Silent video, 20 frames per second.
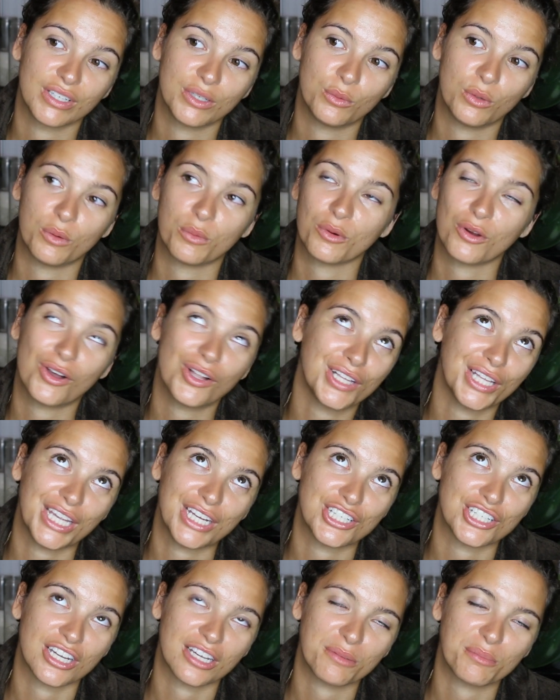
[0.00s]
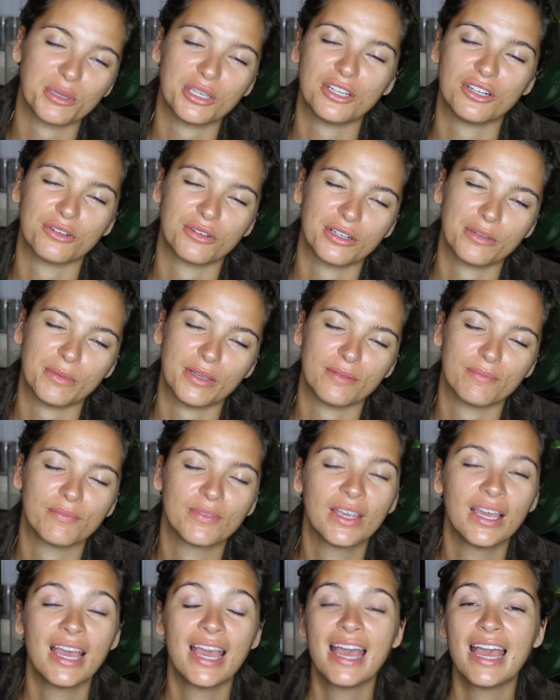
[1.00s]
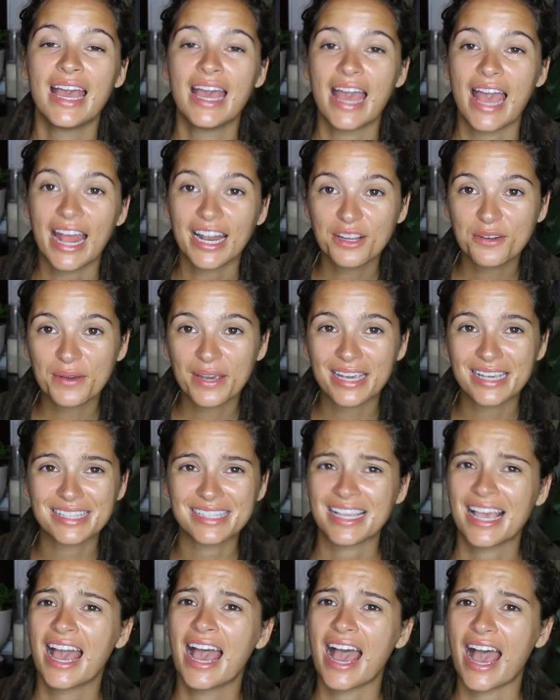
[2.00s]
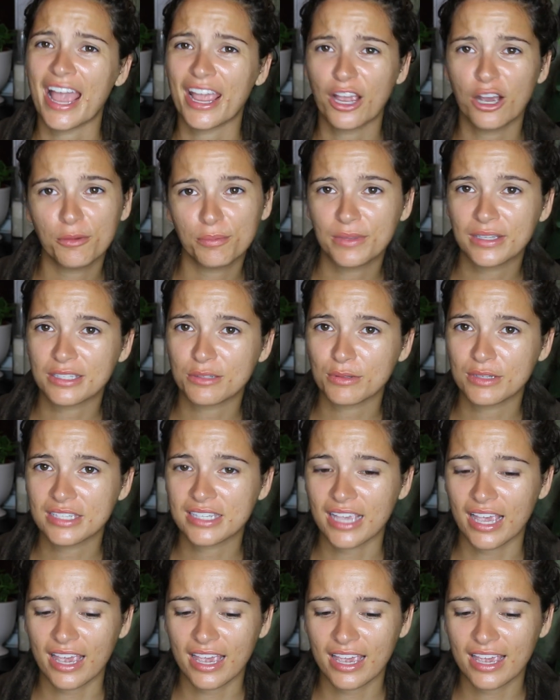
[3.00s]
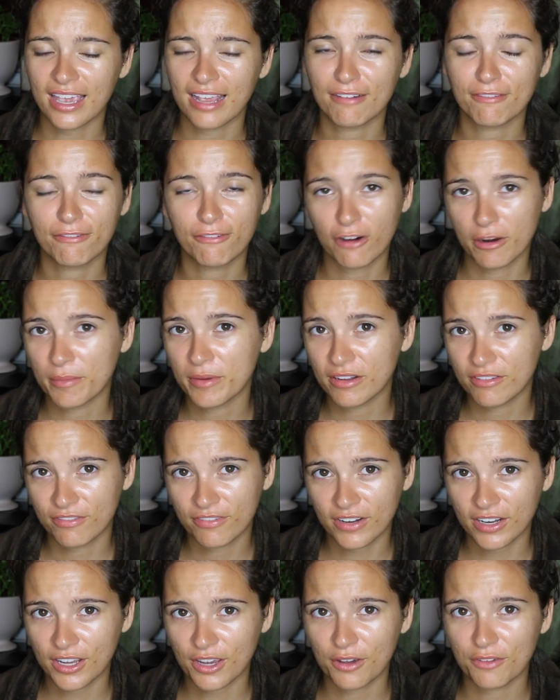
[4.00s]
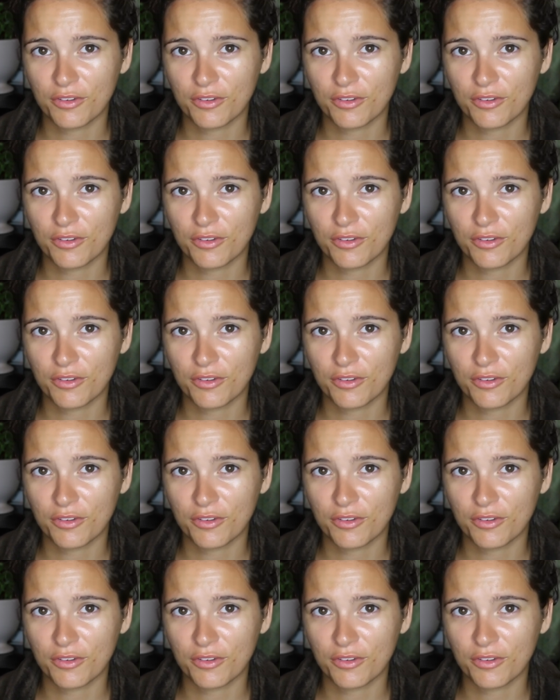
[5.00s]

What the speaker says: Well, we're all aging, but you know what I mean. Anyways, I hope this was an informative video.